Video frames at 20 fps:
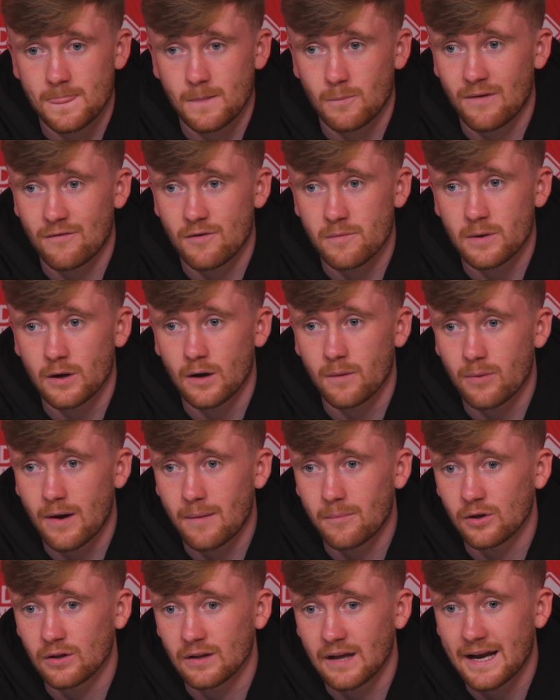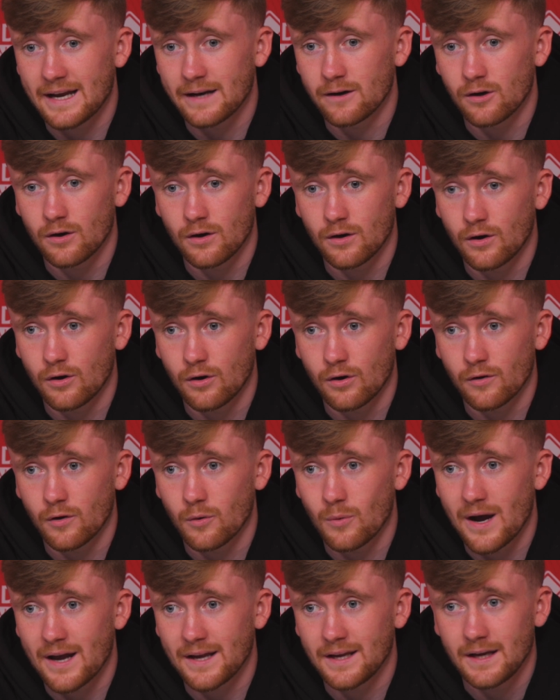whether it be at Bramall Lane or
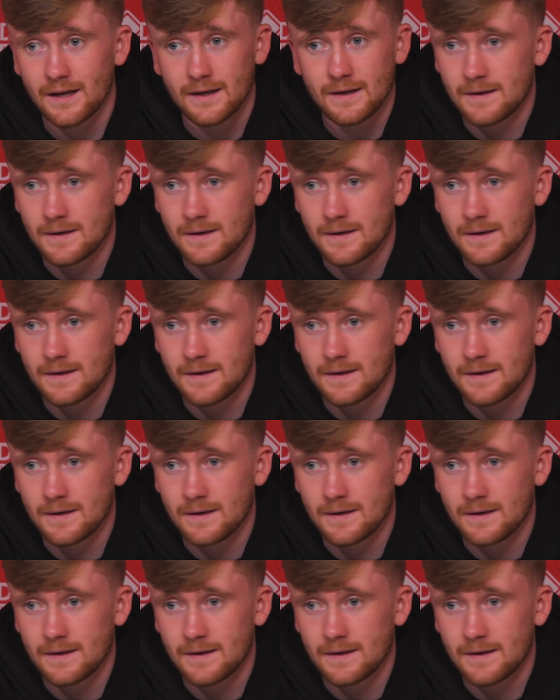away.